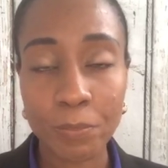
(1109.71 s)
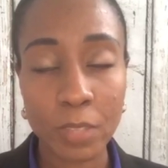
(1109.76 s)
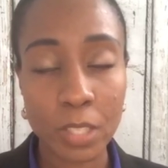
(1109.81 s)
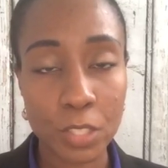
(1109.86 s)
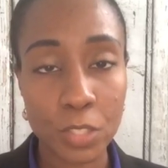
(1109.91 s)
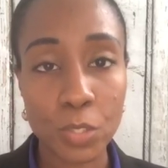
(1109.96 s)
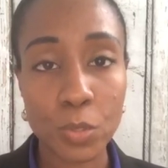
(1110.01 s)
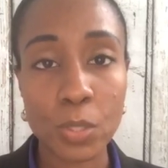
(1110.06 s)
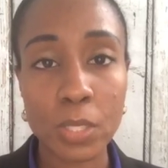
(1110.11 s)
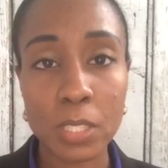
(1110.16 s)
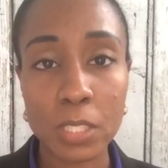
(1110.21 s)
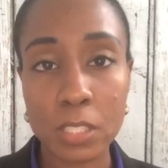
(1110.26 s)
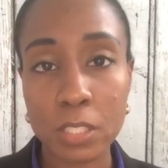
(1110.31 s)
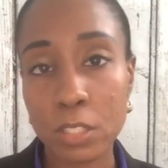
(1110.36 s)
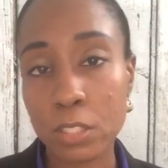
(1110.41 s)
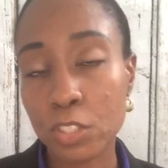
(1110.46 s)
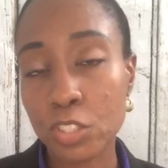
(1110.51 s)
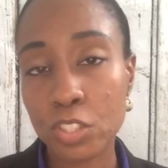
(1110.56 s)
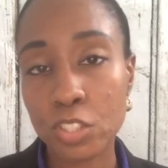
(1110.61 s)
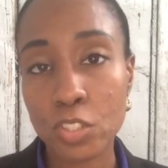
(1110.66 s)
You need to
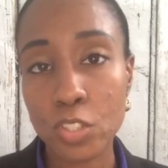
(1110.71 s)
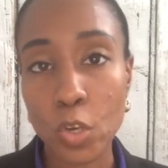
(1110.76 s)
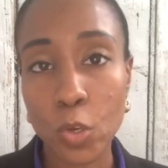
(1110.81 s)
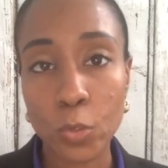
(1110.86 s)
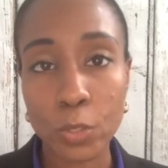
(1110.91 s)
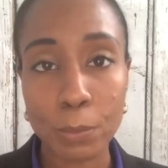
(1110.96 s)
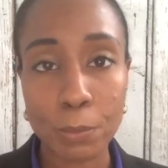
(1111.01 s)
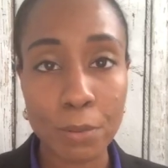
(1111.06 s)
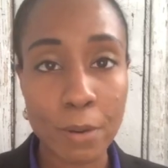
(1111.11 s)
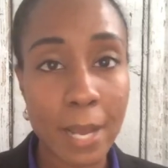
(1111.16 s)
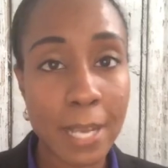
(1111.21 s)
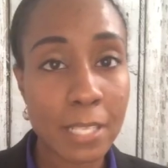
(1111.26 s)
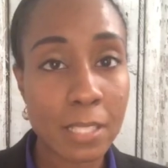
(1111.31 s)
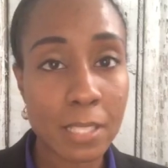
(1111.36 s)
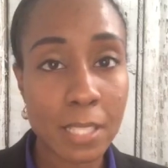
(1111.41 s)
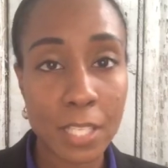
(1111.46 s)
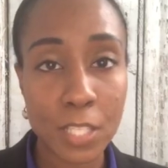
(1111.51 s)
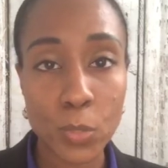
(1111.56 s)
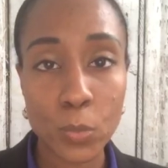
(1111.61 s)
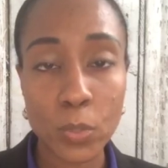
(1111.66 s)
just know the price
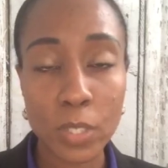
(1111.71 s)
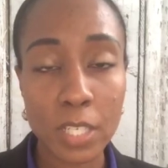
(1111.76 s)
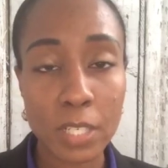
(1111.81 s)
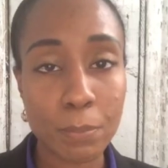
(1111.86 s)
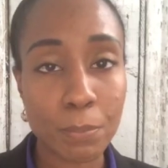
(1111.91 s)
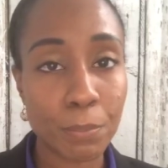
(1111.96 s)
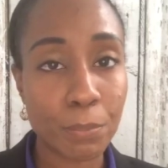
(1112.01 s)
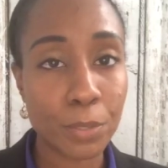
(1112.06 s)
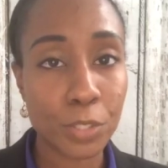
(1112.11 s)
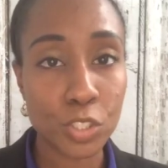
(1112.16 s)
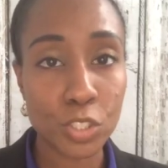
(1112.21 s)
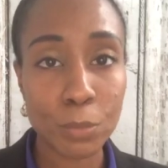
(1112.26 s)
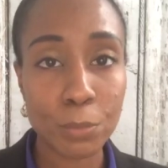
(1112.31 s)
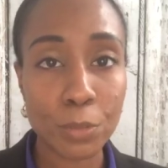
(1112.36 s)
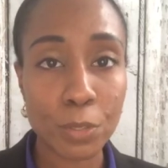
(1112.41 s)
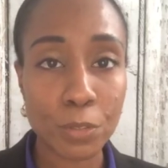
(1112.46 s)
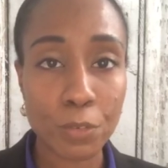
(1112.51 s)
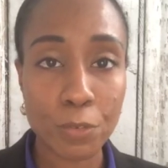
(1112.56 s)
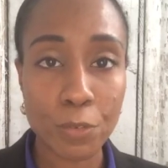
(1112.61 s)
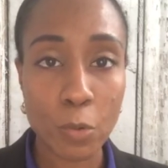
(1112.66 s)
that you want to put your
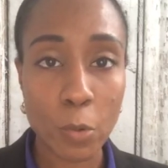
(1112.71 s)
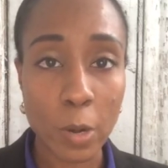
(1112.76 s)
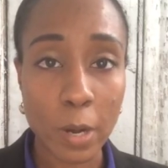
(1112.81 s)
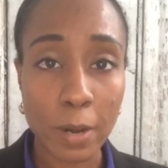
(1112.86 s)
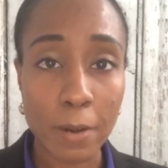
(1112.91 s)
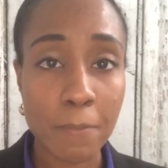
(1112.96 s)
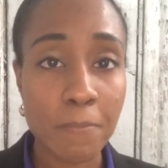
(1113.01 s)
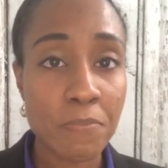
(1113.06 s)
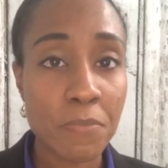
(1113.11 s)
book for,